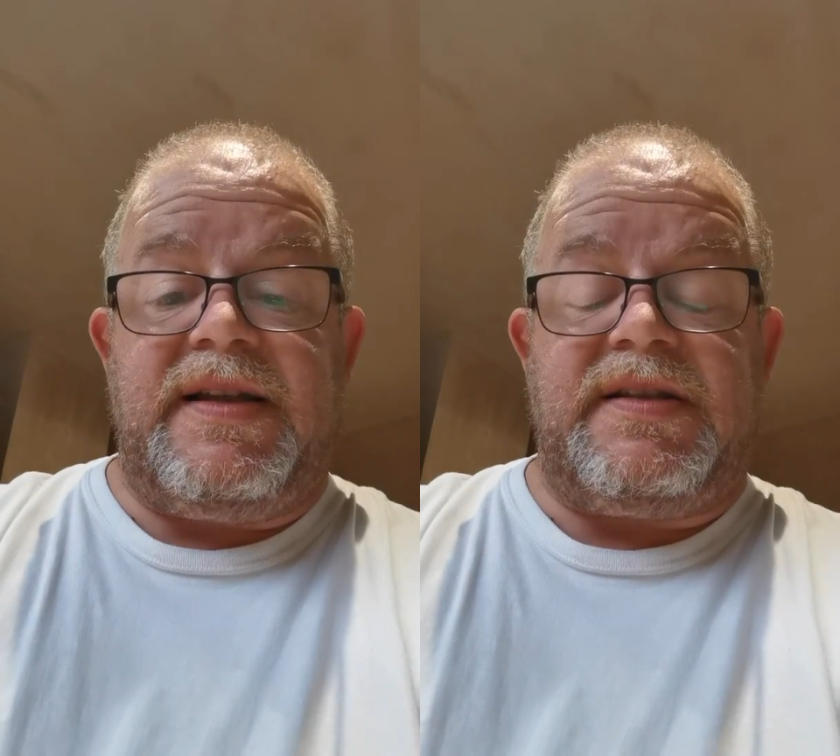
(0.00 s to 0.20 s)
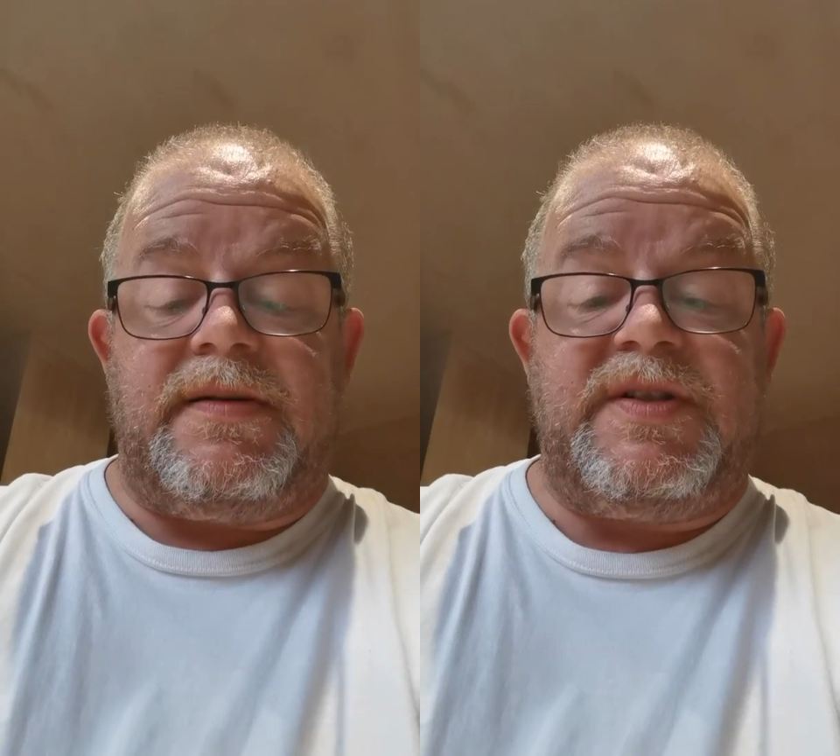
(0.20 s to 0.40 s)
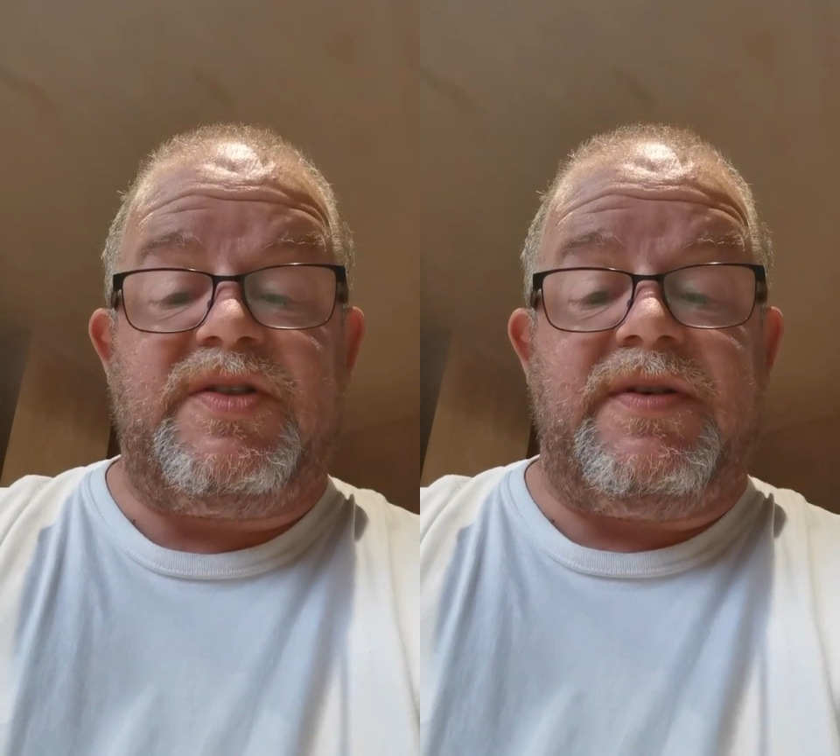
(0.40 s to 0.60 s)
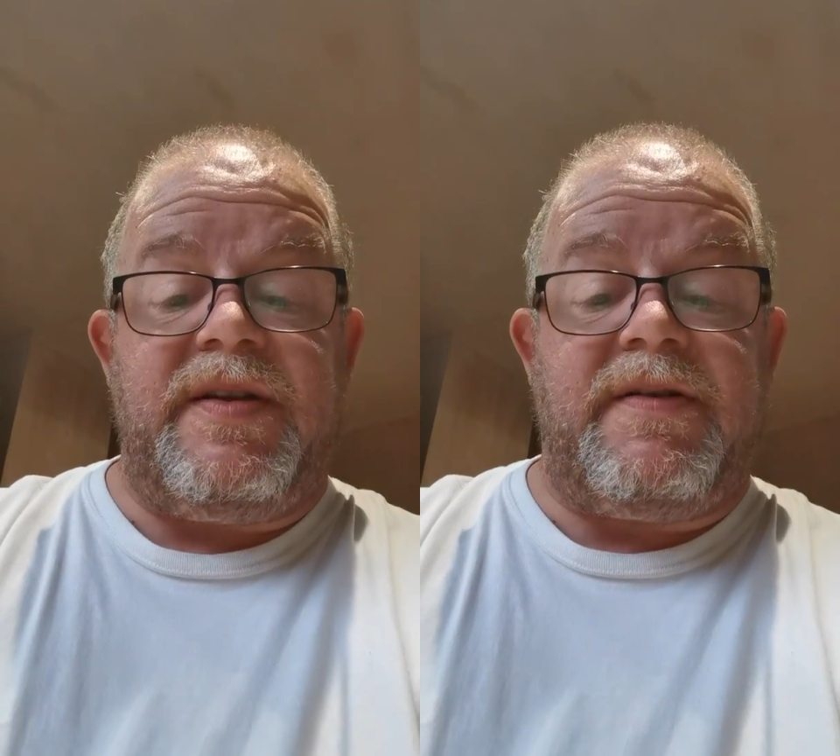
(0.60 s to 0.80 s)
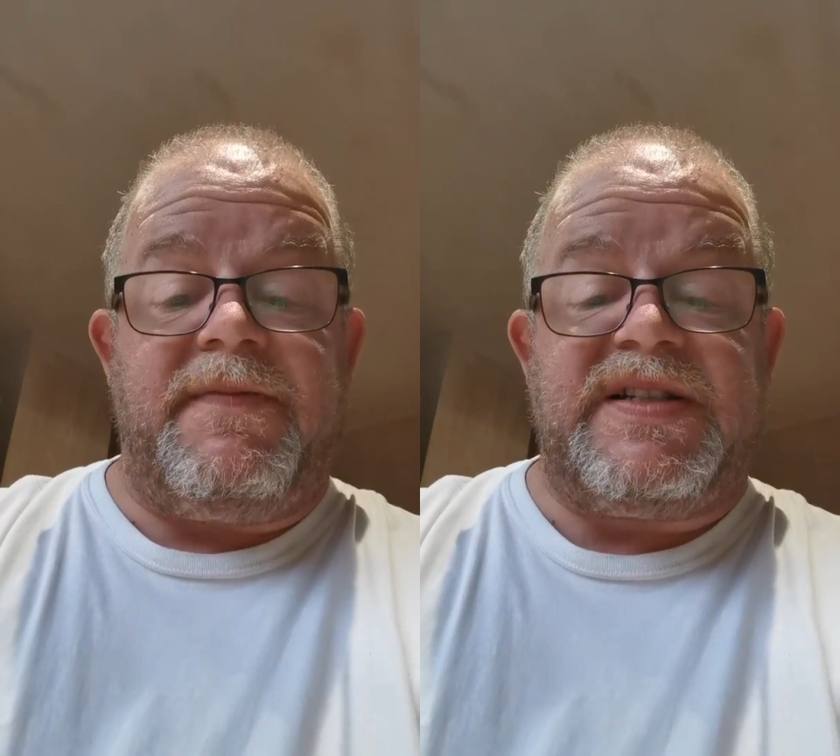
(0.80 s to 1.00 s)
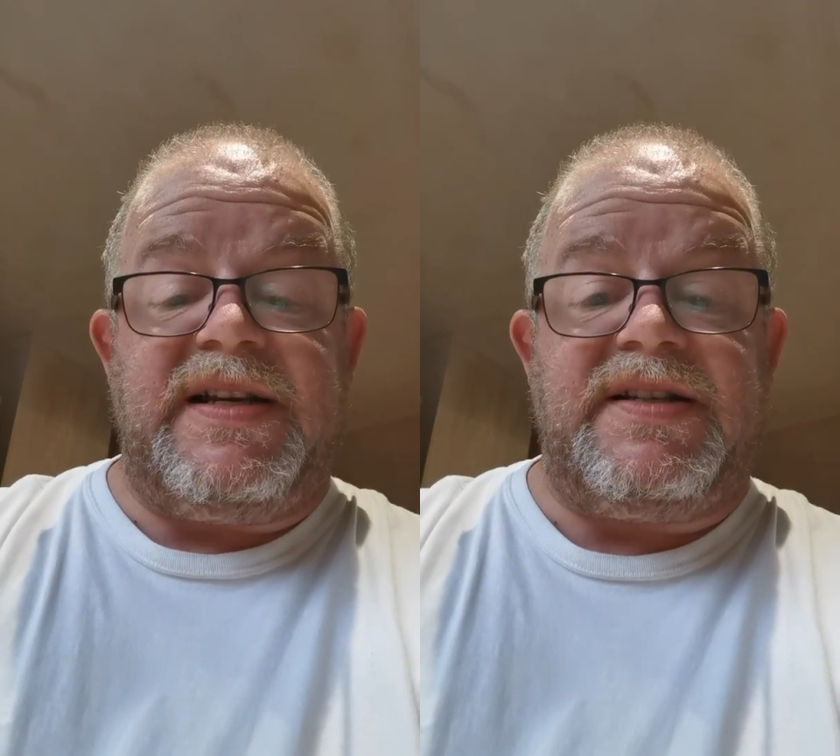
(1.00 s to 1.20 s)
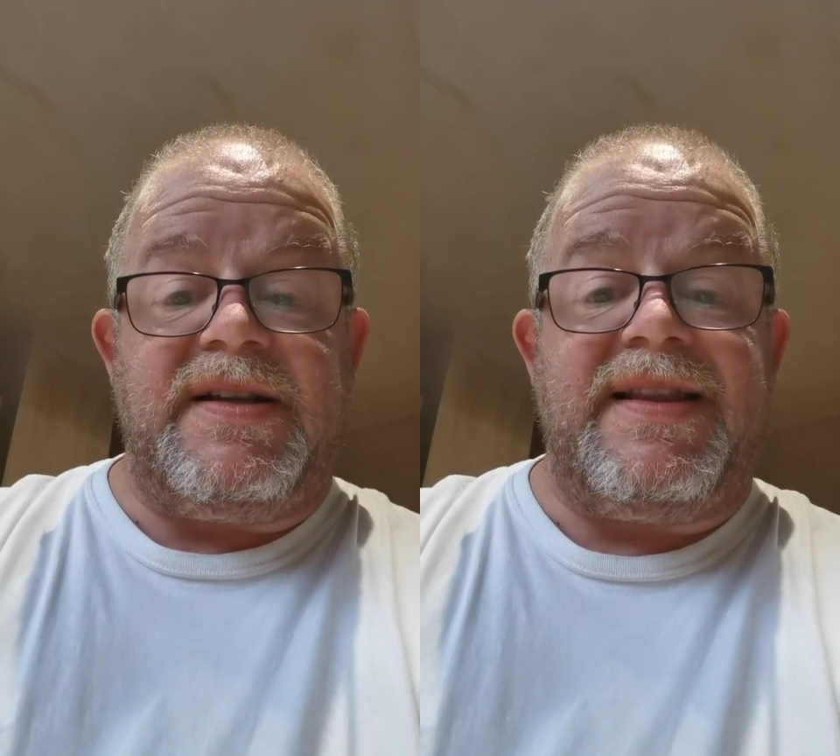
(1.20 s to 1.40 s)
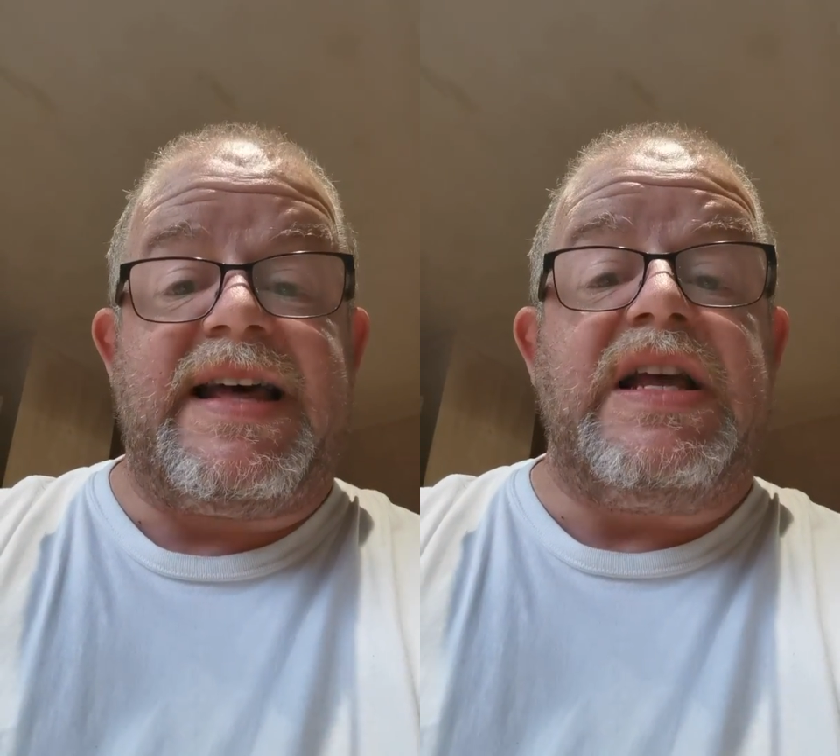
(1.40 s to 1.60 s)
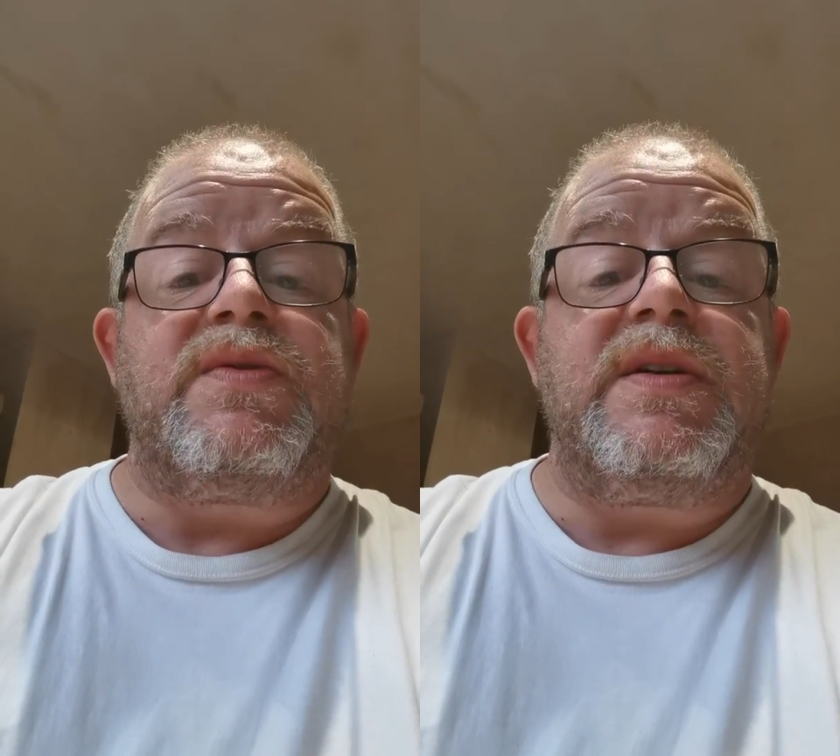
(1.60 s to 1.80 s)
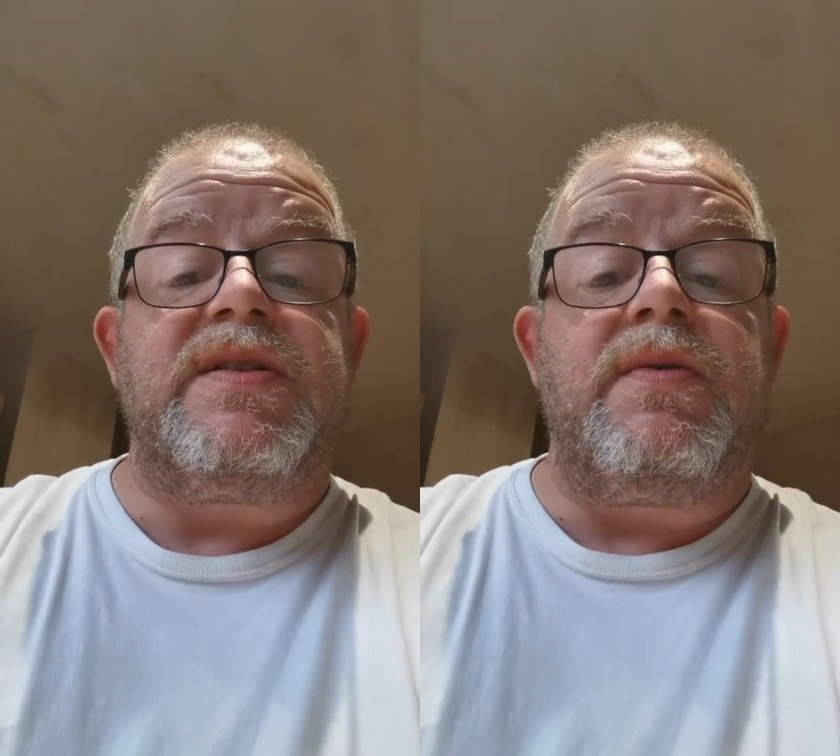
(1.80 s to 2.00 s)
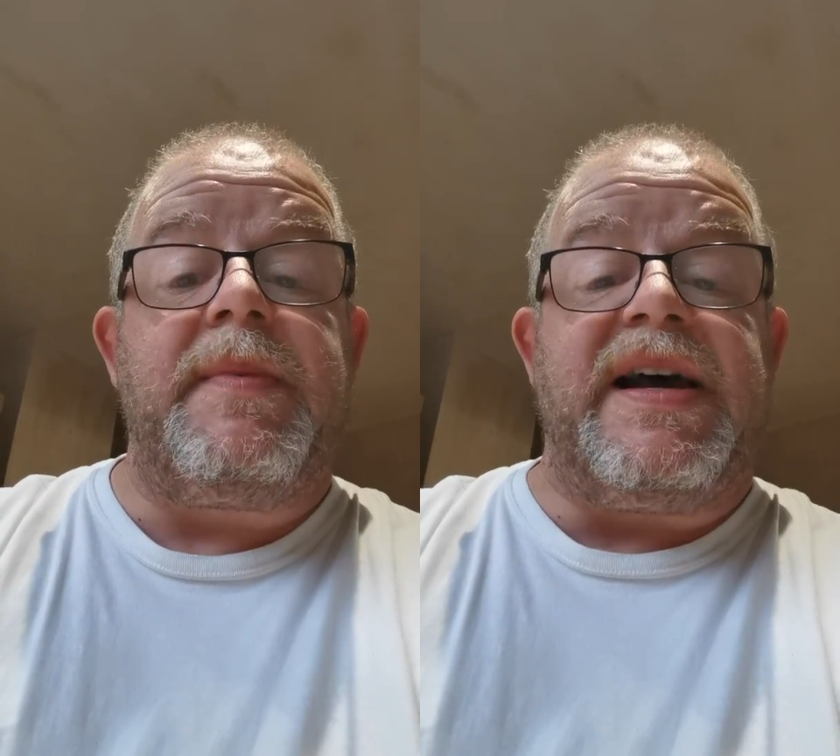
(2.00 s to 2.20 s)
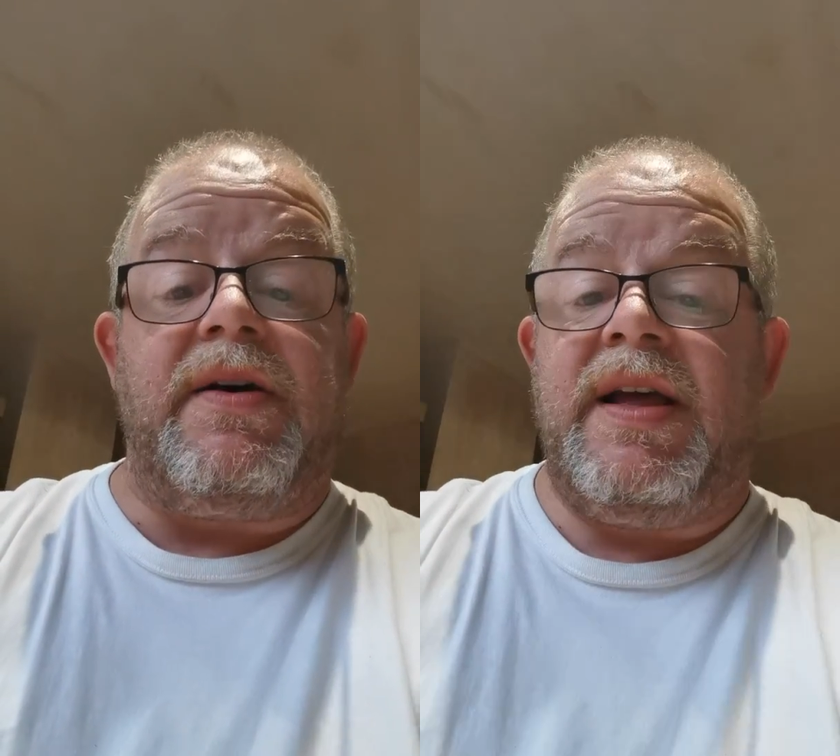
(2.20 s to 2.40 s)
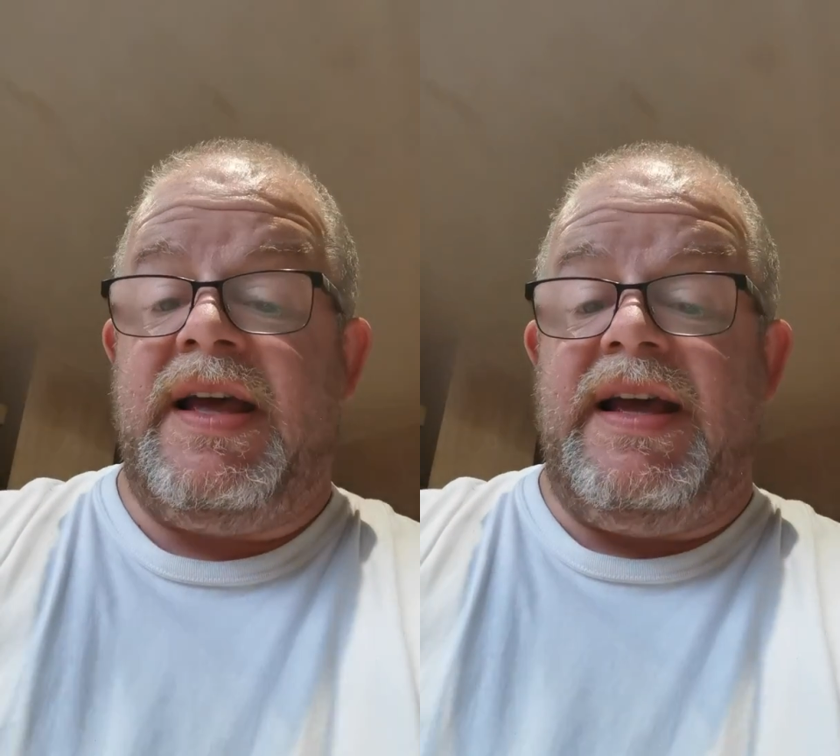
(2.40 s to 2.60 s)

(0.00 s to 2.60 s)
the time to join in the conversation. That's what it's all about.